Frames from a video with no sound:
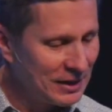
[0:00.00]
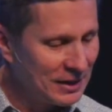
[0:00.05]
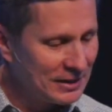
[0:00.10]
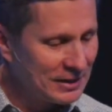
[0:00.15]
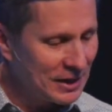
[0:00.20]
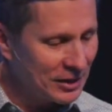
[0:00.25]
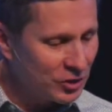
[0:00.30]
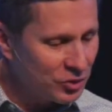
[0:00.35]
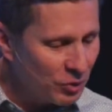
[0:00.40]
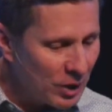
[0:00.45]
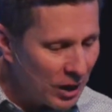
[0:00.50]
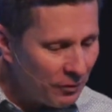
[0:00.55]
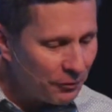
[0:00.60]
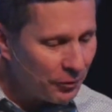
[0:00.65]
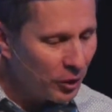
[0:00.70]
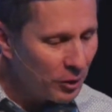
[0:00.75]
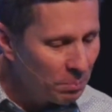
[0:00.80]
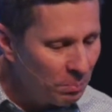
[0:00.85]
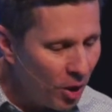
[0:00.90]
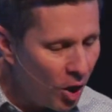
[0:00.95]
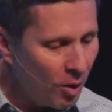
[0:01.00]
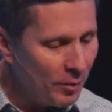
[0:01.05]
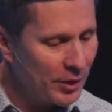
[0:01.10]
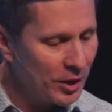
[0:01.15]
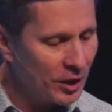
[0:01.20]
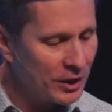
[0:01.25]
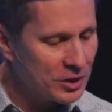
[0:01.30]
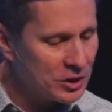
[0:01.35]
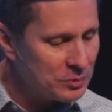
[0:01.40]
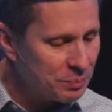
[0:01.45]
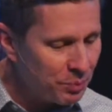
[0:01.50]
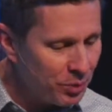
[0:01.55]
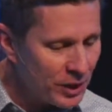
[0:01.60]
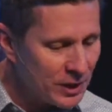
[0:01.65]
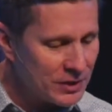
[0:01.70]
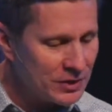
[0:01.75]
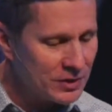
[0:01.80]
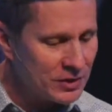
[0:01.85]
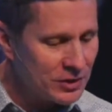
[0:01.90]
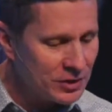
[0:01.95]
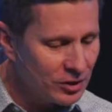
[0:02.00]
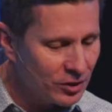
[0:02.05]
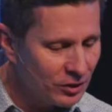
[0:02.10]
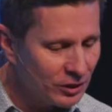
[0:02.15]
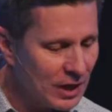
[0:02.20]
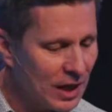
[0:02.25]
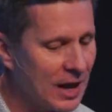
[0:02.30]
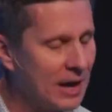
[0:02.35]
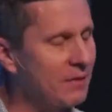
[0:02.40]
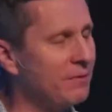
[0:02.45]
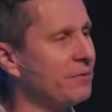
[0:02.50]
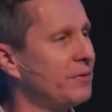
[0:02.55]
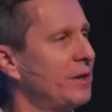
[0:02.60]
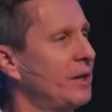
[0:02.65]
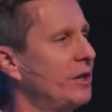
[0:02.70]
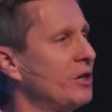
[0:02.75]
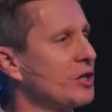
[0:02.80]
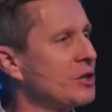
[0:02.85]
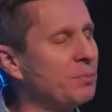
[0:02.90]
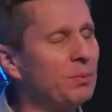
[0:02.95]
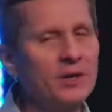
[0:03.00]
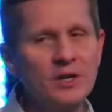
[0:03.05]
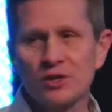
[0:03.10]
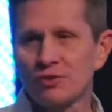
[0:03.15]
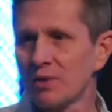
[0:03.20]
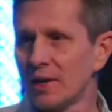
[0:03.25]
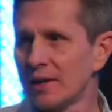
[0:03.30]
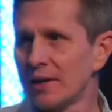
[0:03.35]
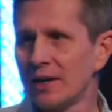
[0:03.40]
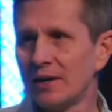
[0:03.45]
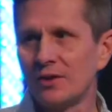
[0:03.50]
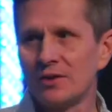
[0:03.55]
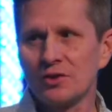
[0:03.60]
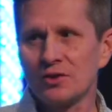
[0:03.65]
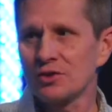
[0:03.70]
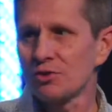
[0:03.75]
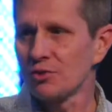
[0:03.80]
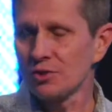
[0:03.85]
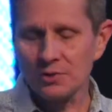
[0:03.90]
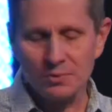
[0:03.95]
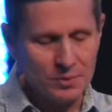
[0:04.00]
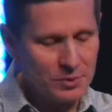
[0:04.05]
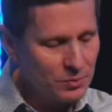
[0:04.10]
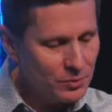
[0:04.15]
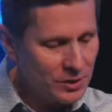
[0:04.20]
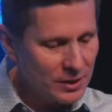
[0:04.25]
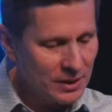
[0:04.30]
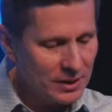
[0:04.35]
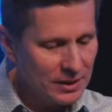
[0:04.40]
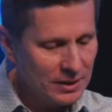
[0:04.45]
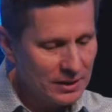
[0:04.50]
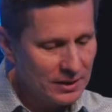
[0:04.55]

Now, dwell for a moment on His presence in your life in this place right now on this Christmas weekend.